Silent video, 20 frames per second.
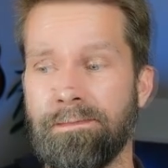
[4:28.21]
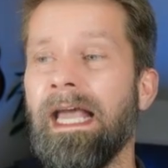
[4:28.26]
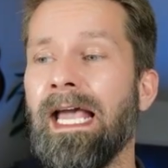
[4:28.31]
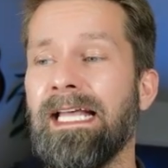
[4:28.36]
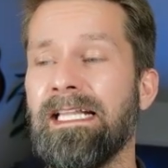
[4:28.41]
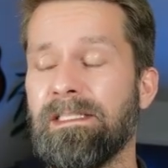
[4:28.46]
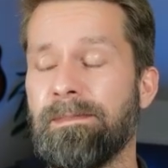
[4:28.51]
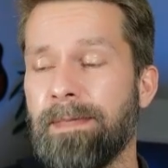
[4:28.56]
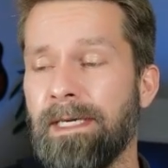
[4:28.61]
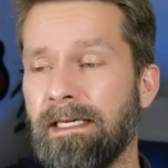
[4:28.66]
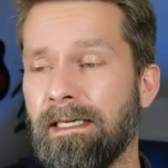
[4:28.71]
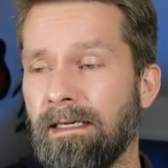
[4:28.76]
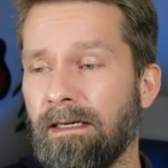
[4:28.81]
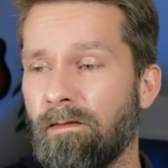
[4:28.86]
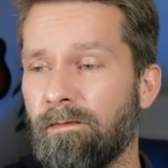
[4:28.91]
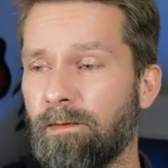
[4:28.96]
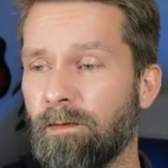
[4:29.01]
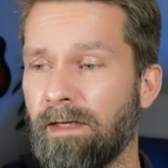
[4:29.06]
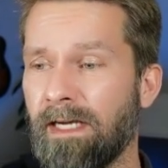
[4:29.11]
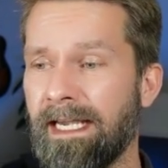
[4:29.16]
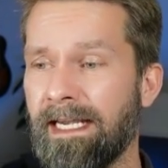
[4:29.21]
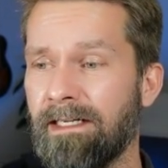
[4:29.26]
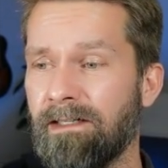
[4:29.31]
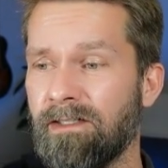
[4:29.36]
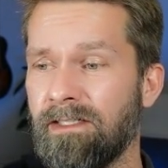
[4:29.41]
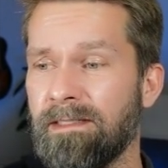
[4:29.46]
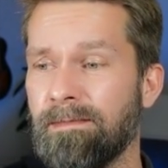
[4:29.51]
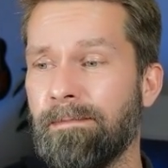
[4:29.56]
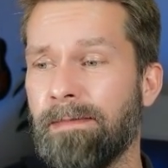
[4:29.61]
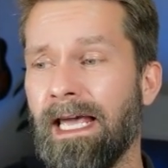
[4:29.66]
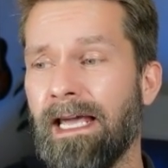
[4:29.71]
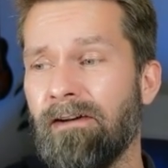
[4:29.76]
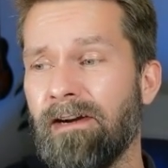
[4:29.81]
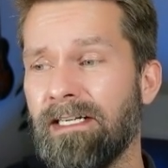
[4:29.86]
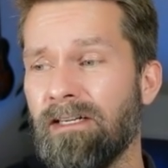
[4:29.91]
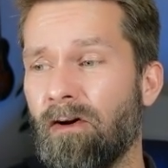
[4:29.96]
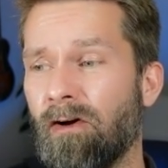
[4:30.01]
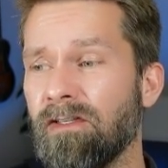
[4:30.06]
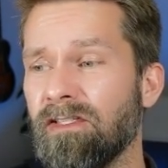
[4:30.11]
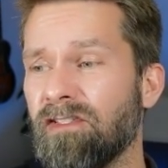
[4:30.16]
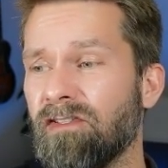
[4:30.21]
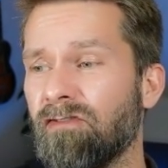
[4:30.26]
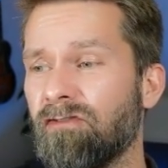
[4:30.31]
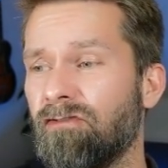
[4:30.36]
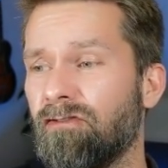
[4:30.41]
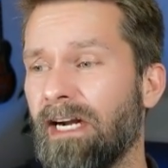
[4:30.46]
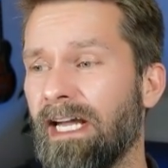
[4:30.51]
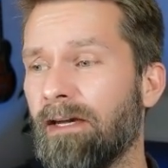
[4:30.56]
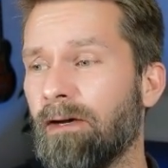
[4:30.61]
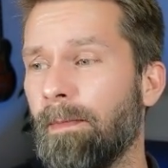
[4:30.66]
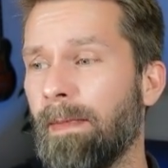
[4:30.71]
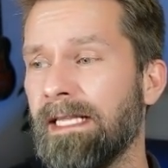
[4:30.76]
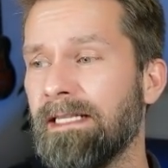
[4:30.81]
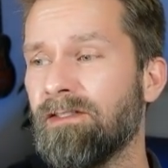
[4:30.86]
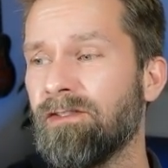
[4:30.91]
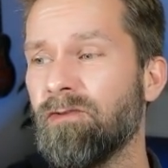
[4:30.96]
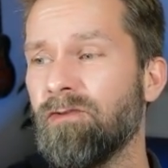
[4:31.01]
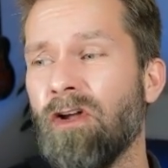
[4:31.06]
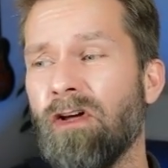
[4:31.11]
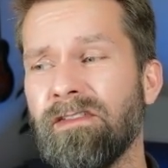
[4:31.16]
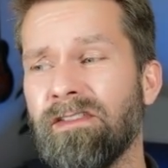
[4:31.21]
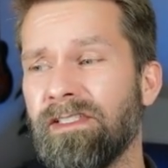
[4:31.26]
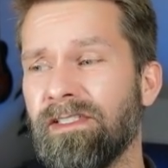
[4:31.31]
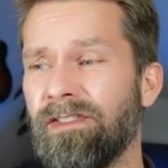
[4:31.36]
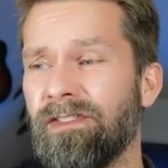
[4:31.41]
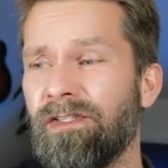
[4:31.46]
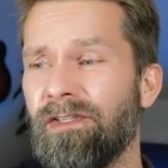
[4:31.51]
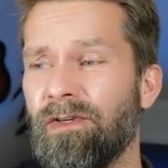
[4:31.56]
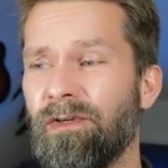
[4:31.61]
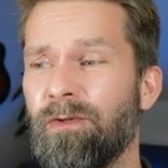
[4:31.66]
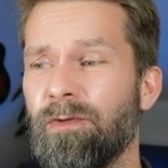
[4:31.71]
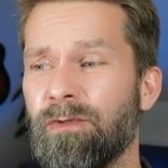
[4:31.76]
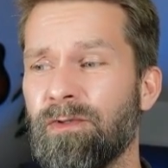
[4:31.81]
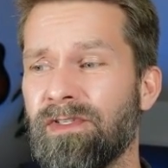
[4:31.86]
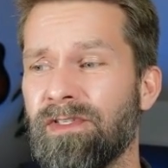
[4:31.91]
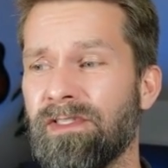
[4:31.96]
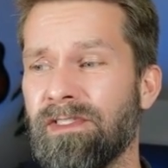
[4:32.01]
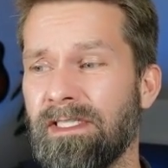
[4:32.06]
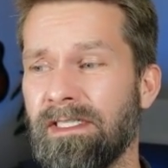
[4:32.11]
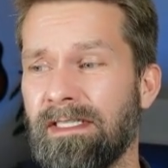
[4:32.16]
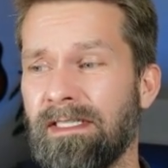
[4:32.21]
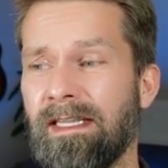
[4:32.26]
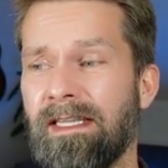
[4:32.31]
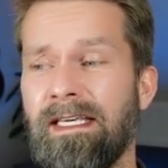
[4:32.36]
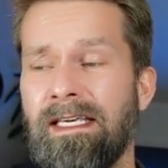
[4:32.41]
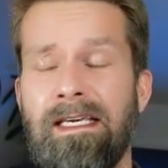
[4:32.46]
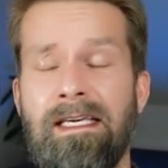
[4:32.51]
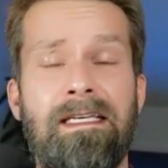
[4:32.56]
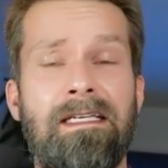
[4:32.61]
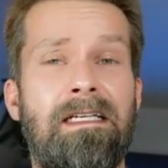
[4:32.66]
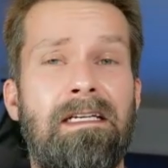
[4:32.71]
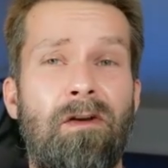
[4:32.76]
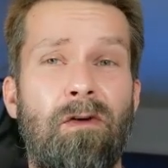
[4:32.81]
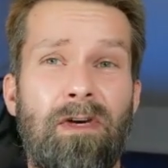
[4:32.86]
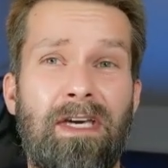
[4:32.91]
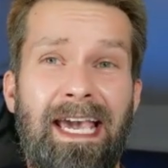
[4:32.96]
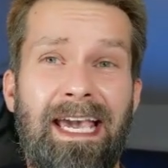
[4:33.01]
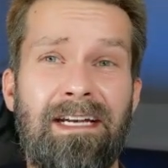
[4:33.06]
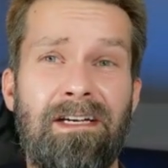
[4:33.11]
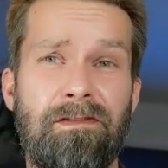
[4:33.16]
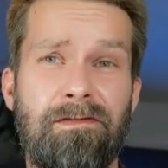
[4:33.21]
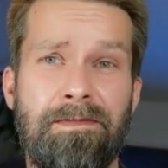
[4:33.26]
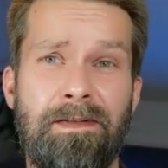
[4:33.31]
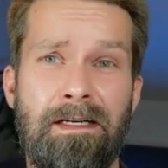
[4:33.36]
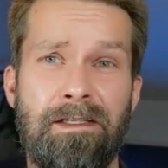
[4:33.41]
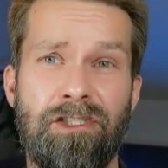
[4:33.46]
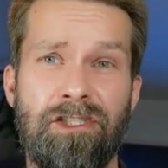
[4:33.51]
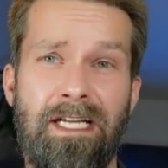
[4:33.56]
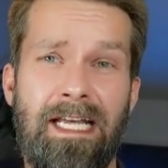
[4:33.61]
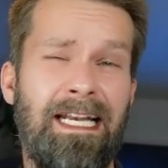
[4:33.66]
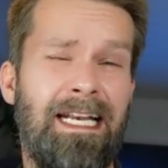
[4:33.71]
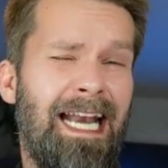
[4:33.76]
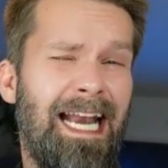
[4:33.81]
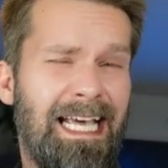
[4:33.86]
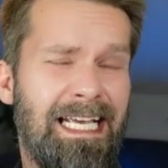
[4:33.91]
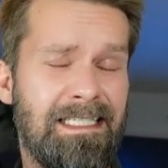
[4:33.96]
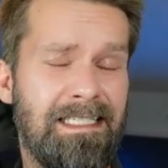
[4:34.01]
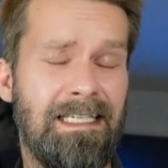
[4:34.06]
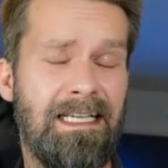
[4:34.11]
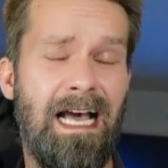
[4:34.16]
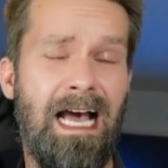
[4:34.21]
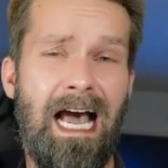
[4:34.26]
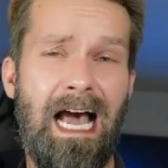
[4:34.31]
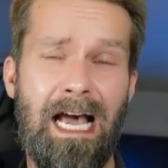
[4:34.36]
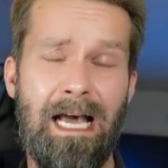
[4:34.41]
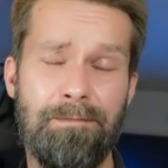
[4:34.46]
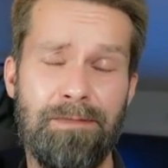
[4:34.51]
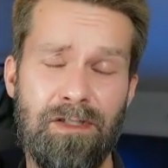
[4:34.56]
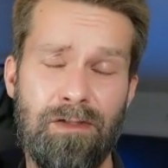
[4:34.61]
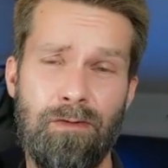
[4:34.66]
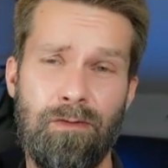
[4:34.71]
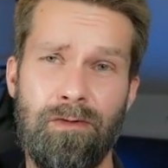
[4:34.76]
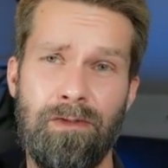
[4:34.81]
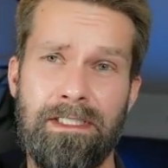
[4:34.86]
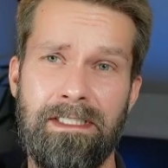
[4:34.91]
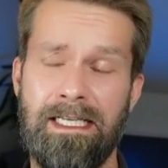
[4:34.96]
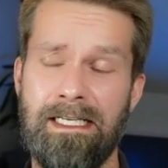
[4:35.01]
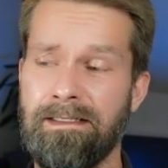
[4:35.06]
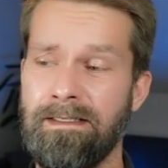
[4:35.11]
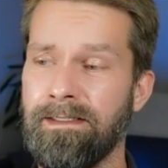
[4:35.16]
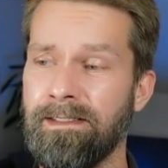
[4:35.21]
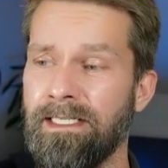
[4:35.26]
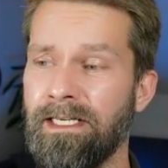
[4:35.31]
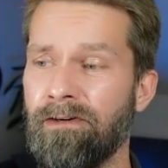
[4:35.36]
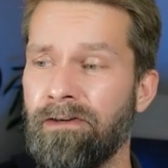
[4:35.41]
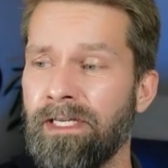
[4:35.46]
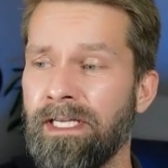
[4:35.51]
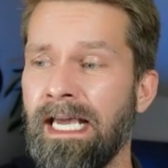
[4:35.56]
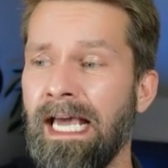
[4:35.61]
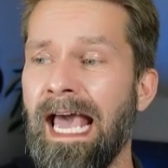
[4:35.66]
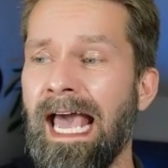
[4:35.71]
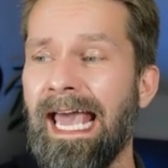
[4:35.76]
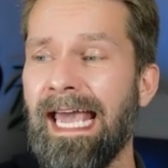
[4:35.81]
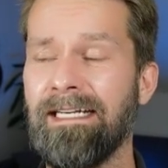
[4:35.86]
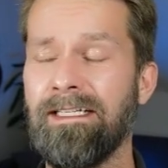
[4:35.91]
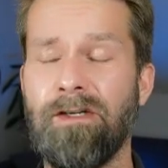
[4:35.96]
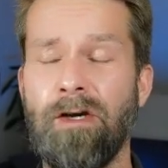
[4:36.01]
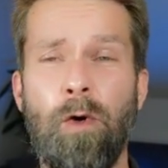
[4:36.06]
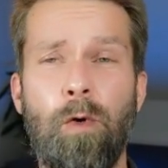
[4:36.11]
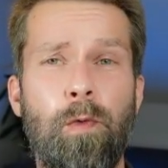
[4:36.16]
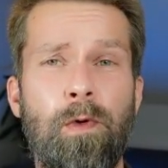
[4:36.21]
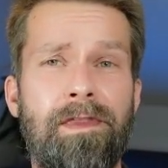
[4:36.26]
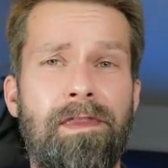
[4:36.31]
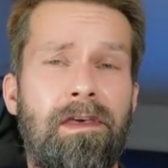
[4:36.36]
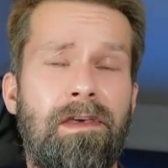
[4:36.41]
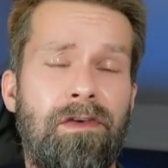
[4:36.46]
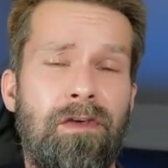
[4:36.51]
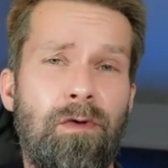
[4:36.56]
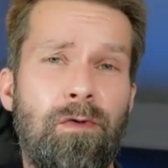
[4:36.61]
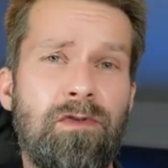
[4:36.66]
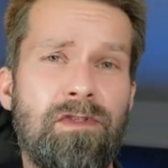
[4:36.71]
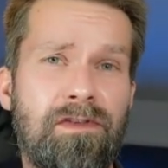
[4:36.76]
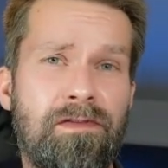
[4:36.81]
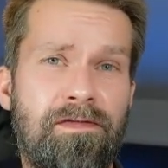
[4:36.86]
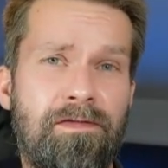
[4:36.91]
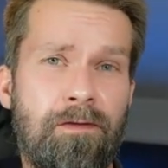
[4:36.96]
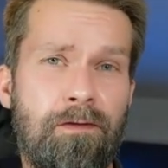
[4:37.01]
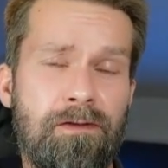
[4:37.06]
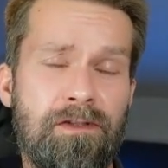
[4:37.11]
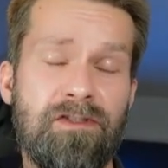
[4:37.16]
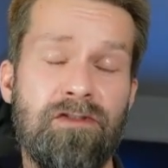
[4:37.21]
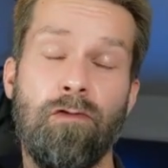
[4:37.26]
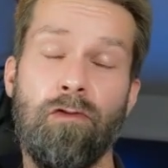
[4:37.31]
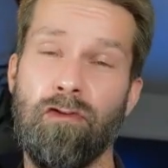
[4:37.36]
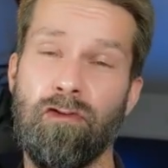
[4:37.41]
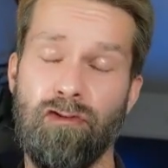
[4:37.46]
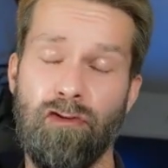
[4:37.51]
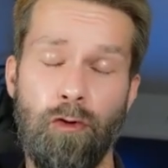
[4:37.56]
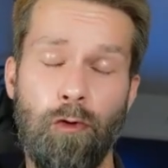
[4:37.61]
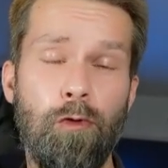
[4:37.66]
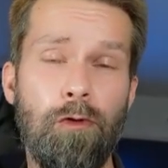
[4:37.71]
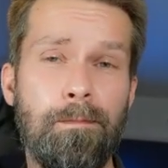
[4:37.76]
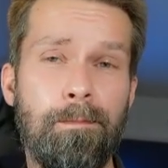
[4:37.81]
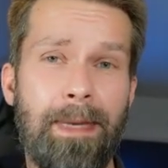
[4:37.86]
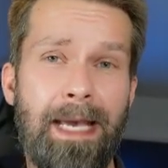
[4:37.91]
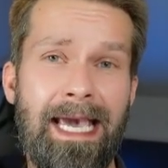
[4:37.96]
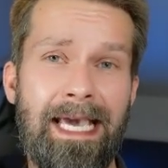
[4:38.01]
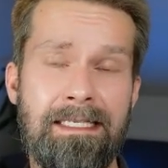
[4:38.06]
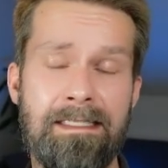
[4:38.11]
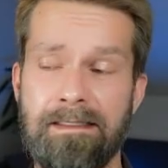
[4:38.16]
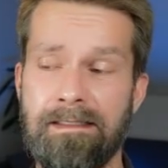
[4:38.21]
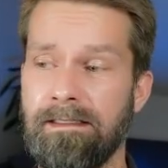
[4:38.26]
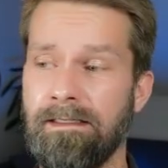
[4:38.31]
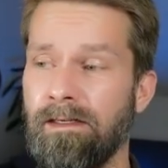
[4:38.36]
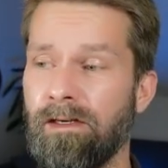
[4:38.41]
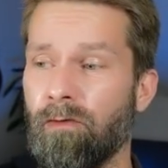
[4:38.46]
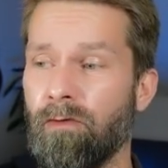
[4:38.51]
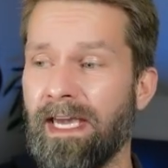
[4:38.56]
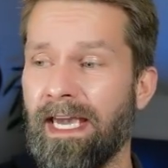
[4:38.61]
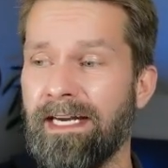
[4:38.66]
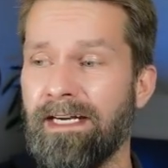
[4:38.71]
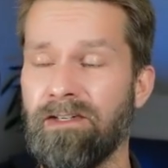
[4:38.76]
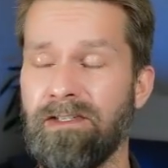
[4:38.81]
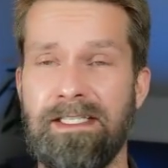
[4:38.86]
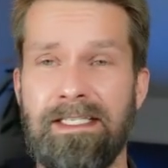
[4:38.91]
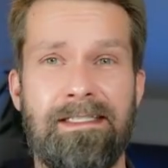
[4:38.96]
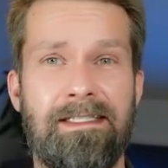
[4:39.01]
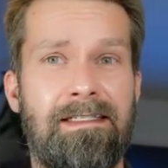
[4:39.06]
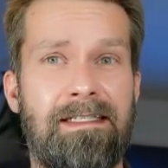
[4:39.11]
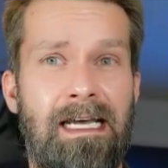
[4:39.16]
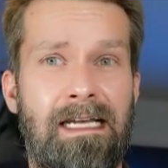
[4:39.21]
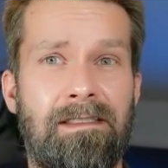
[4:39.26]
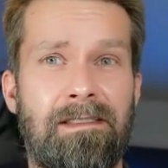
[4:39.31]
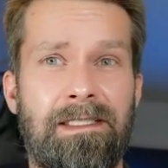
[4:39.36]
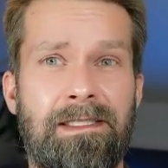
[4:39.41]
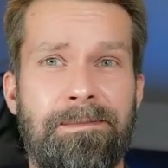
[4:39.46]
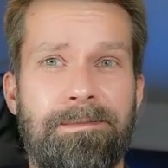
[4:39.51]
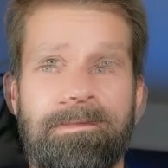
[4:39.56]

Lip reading: And speaking of locators, Playwright also recommends to not use the locator function unless absolutely necessary and go with user-first or role-based locators instead.